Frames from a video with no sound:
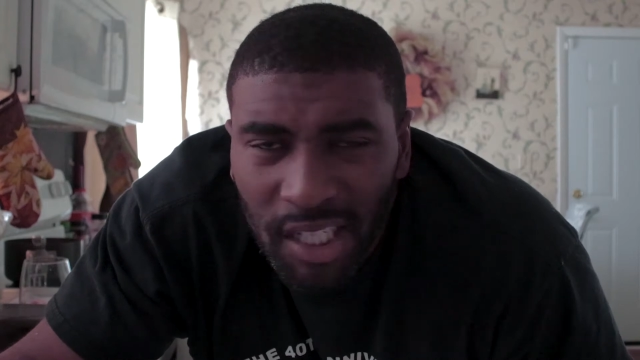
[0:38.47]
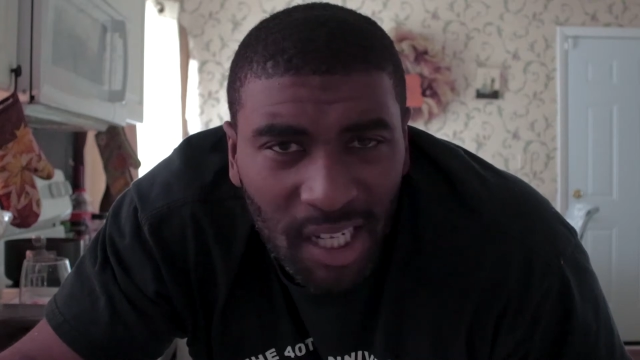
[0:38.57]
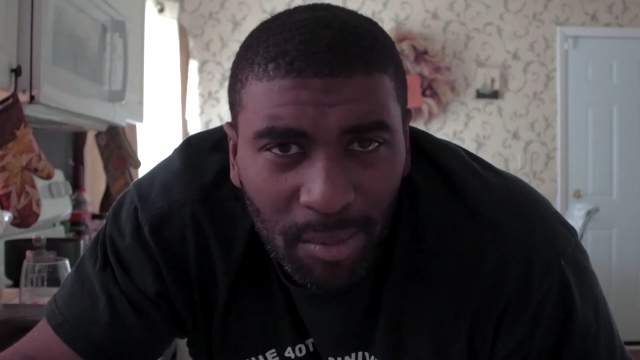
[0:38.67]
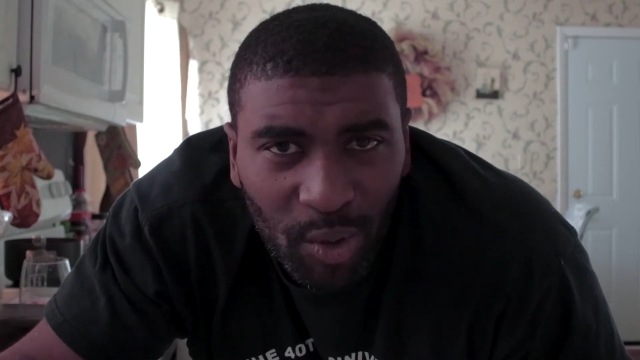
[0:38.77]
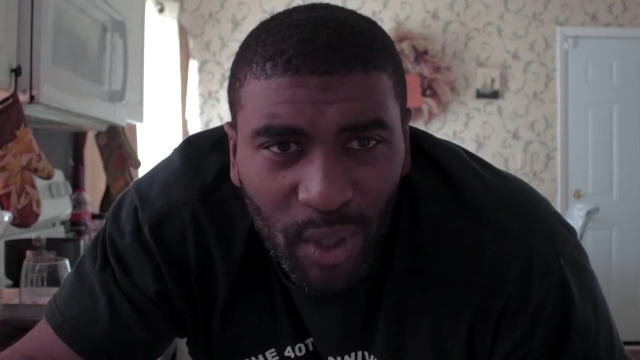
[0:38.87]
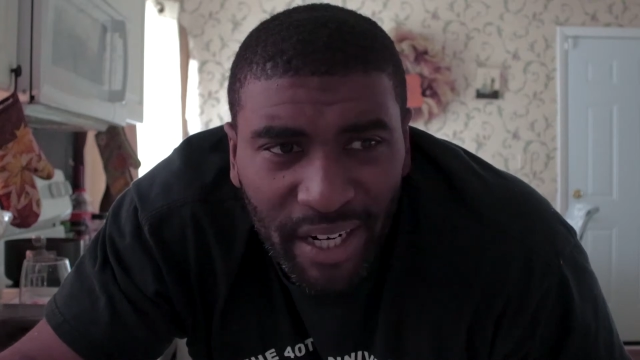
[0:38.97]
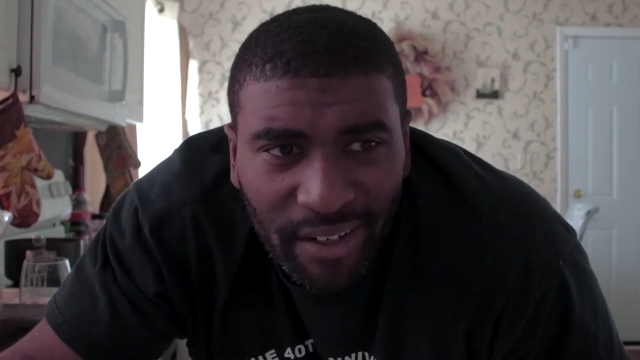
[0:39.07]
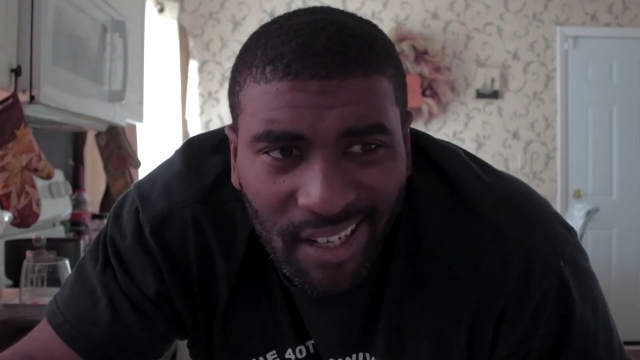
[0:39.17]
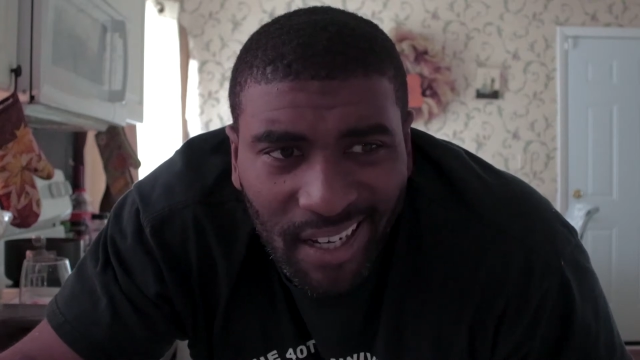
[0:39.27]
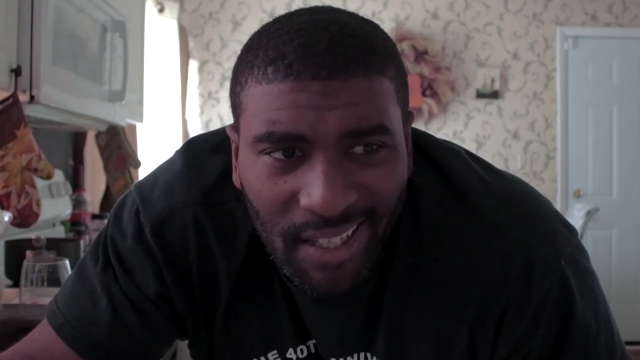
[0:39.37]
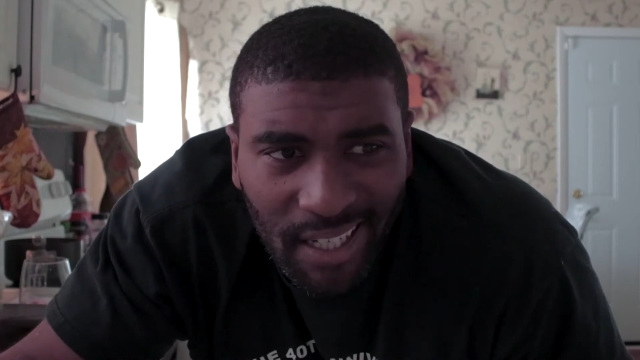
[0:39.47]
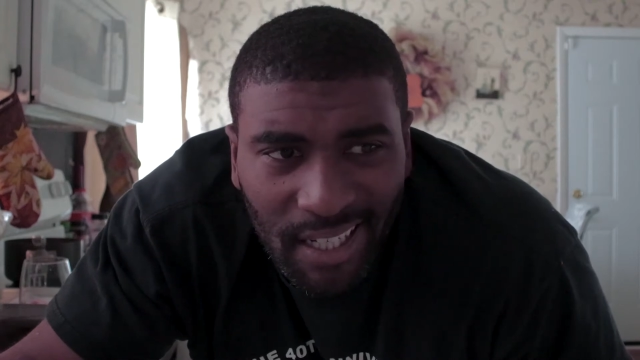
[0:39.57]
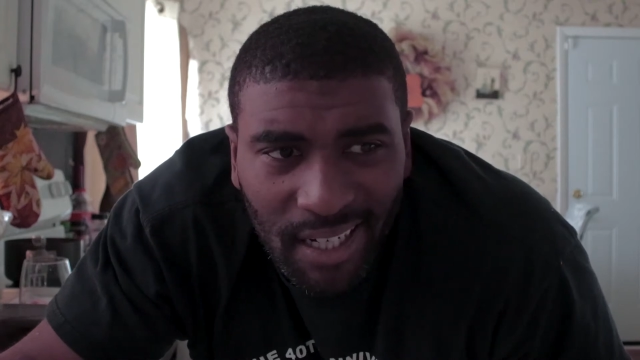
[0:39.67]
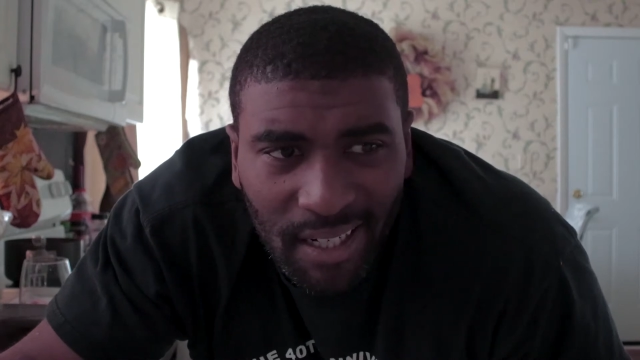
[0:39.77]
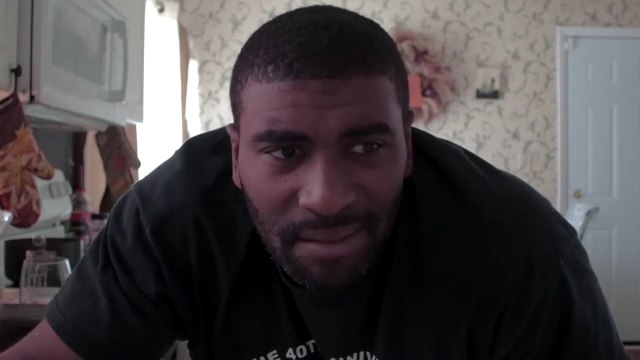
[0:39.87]
gonna be weird, and
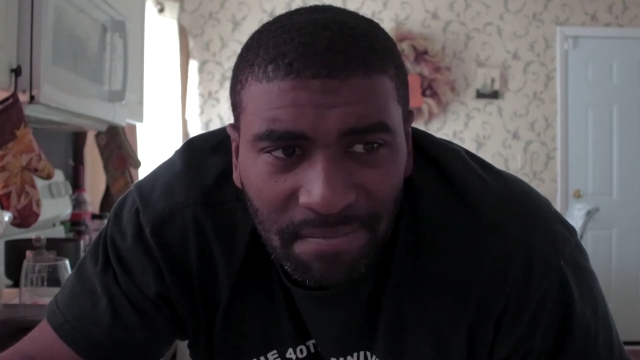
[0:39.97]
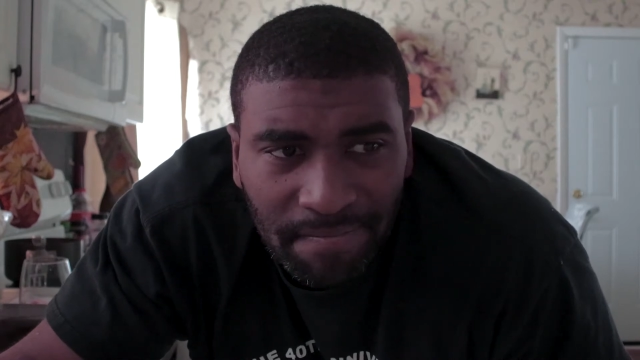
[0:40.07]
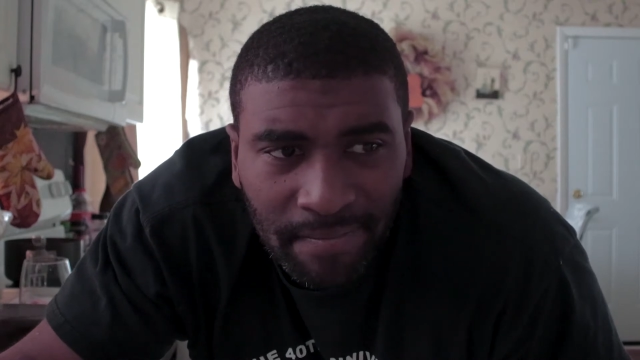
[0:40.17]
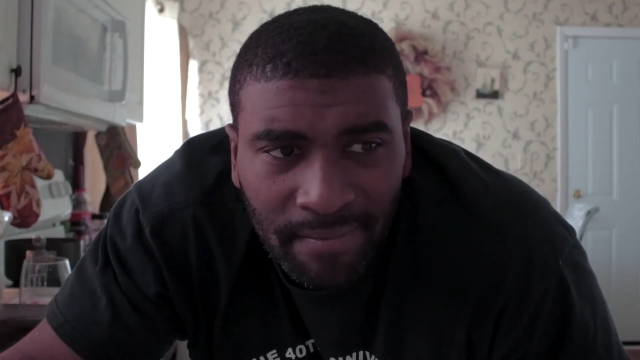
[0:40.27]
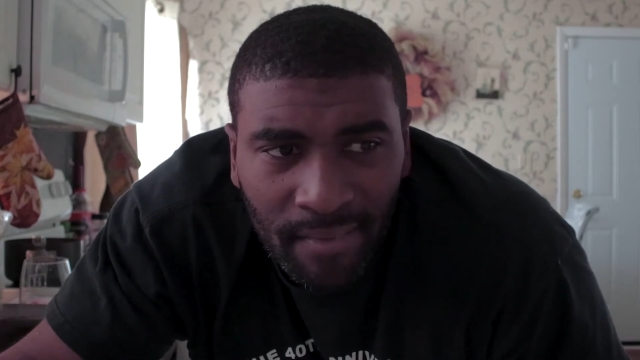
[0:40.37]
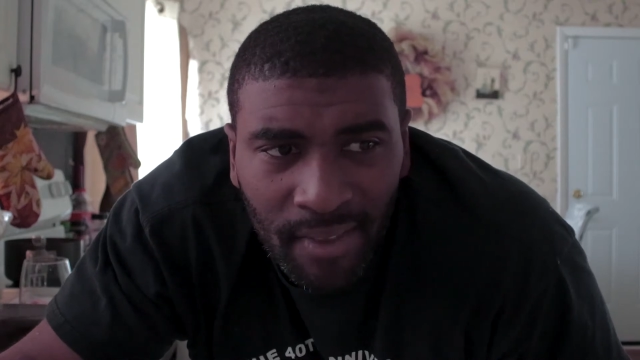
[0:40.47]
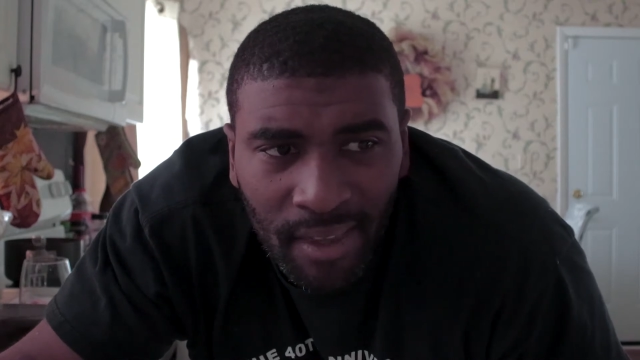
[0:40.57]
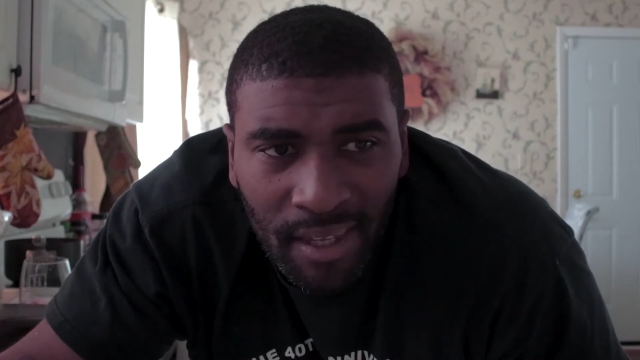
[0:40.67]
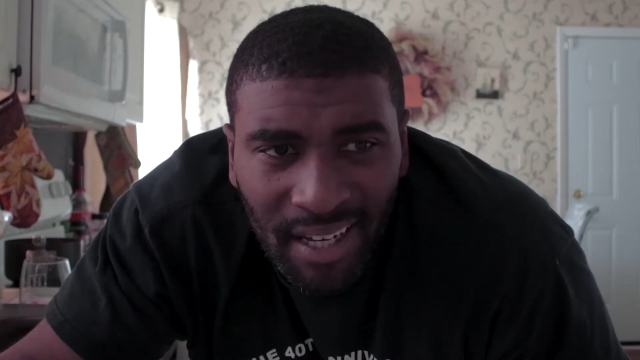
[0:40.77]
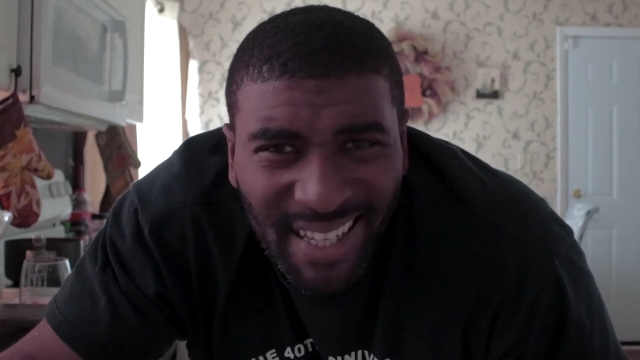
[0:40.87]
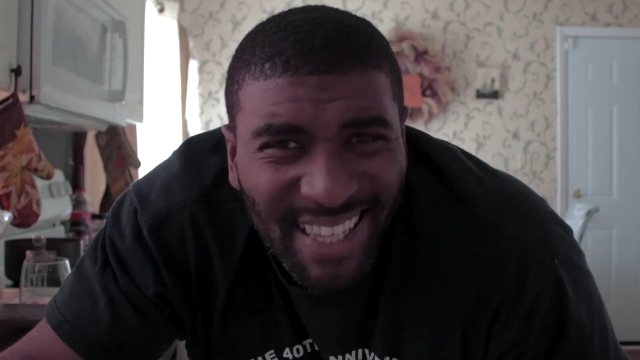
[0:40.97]
then, um, and